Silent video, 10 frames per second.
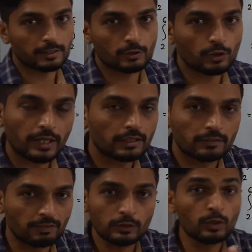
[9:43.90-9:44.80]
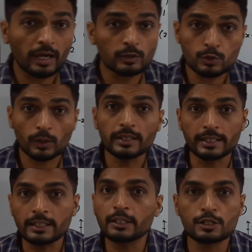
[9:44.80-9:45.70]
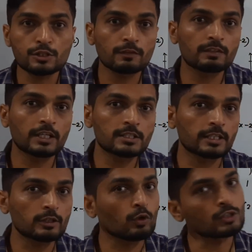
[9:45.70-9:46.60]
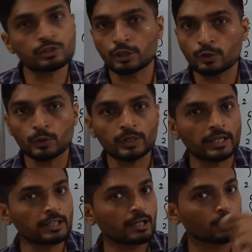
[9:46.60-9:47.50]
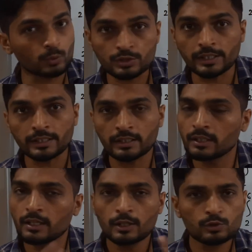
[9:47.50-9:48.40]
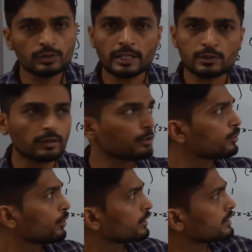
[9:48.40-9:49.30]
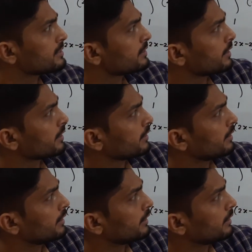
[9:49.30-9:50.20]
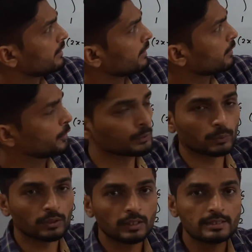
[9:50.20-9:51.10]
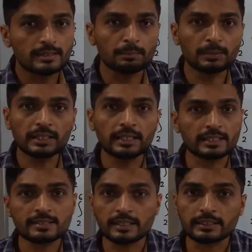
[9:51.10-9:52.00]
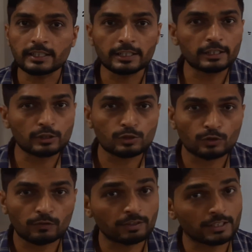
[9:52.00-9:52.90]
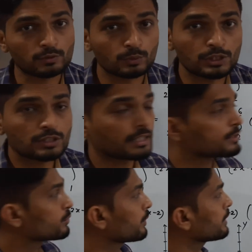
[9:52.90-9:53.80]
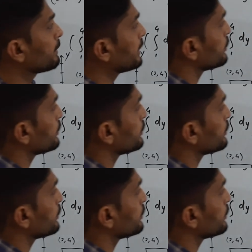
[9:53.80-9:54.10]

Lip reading: it. You can, when you solve the integration, if there is any constant, you take it outside. So that's why I do not consider 2. Simply let us take the integration of x, which is x square by